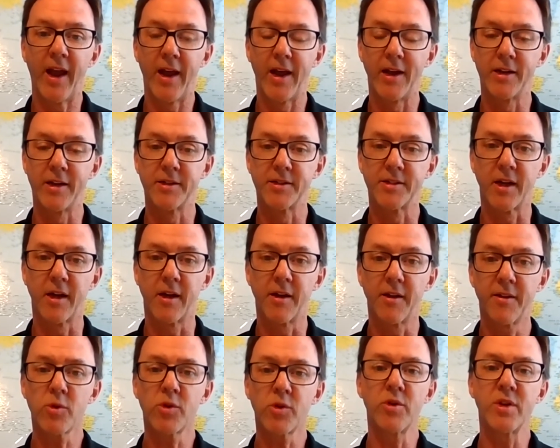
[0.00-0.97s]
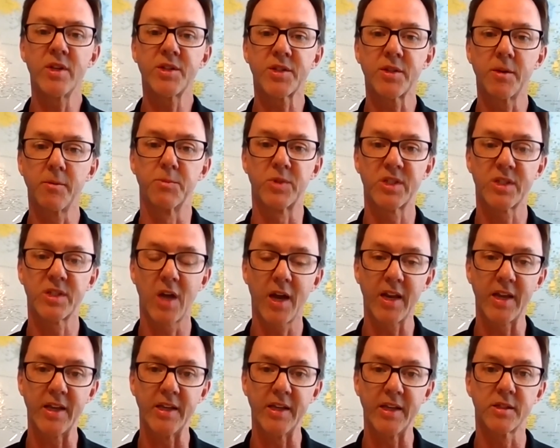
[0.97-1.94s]
and they were doing some
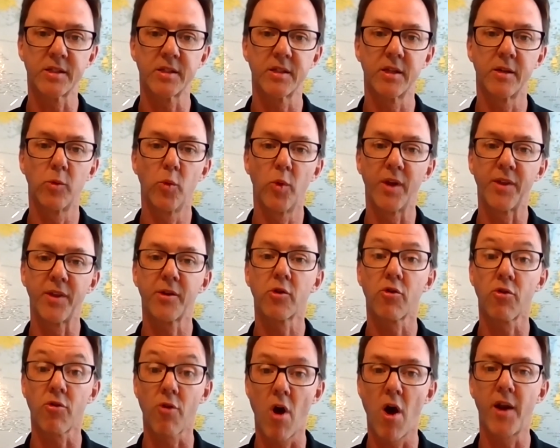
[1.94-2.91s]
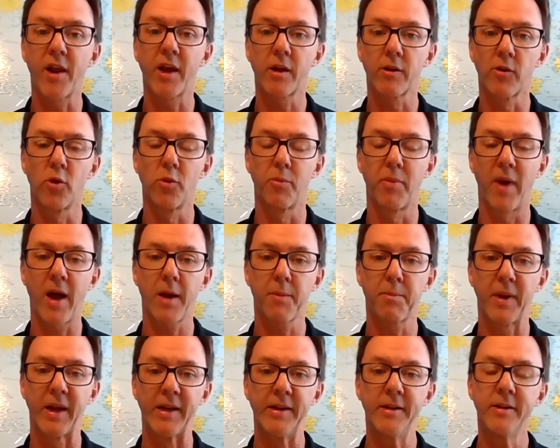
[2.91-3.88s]
studies with chronic low
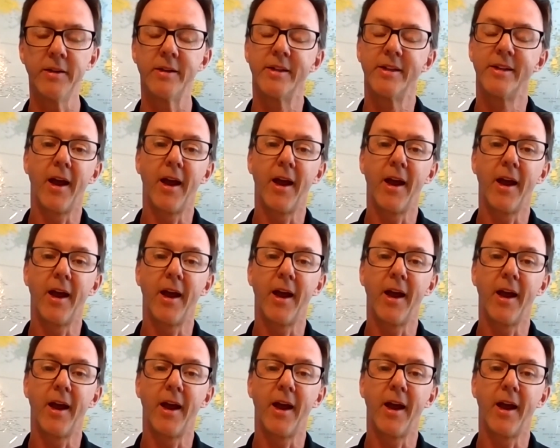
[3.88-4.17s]
back pain,